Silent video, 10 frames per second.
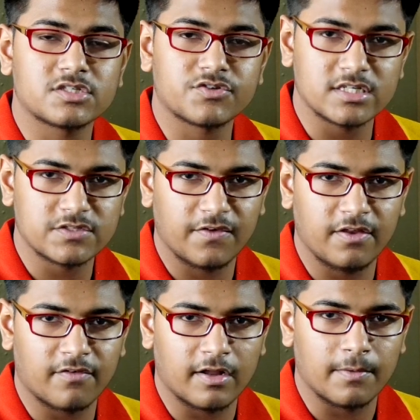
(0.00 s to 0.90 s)
in a
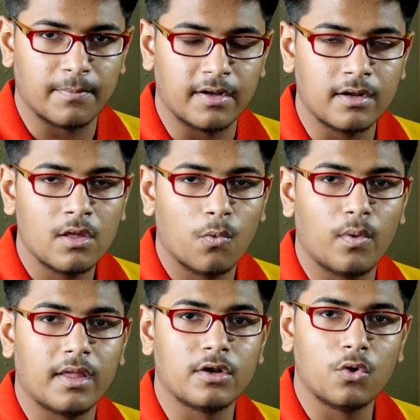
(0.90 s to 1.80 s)
stress-free environment
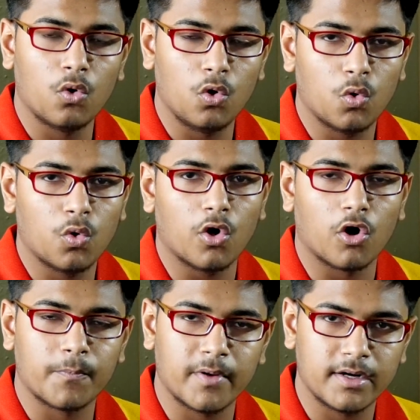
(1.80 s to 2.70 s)
where no load
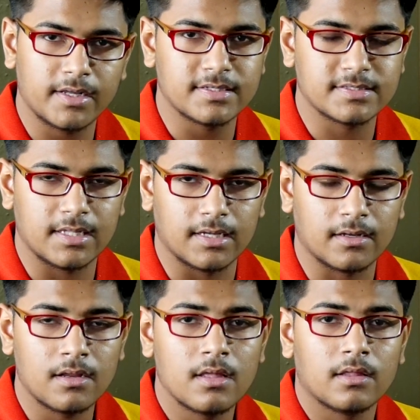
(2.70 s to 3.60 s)
or burden is
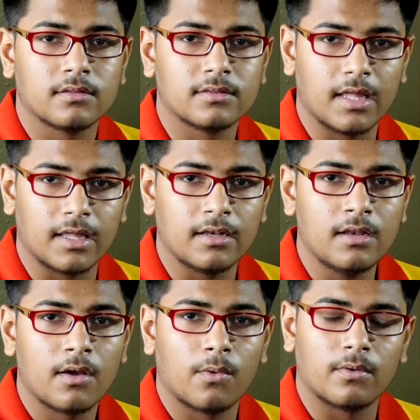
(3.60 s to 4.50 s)
there,
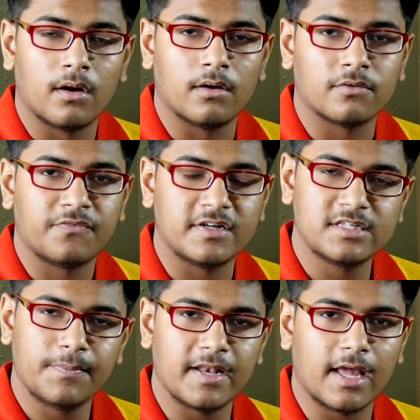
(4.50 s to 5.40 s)
then
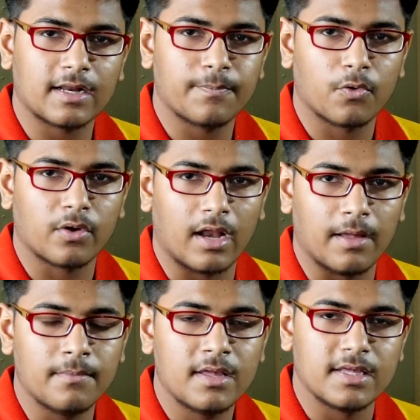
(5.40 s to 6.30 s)
FIITJEE PINNACLE
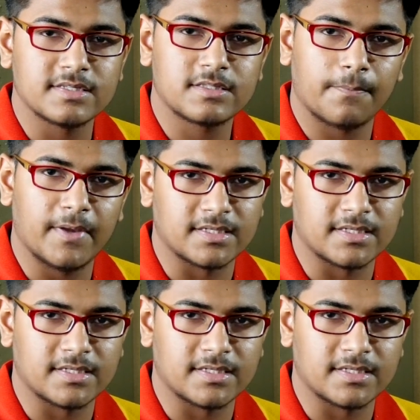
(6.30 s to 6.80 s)
program is the